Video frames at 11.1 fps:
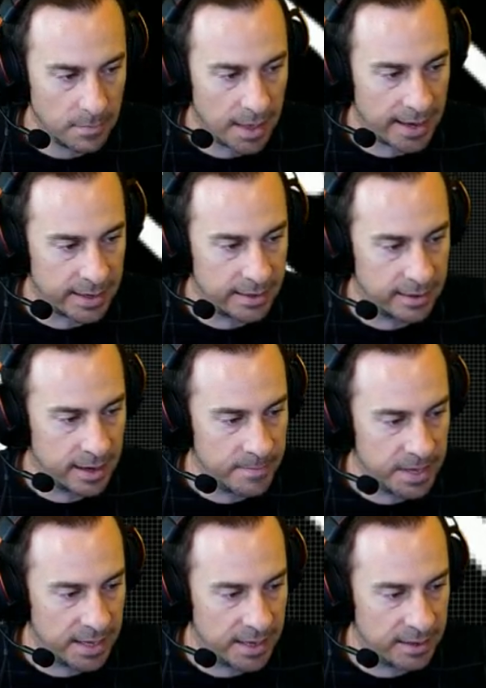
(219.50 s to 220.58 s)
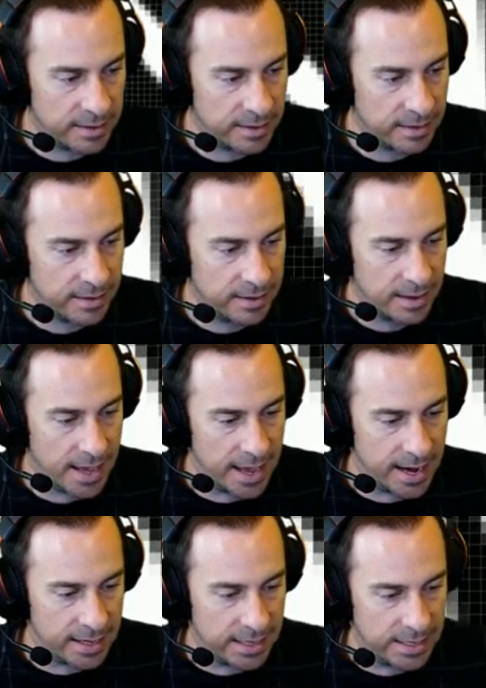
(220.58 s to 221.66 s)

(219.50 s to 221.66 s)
I can come in and I can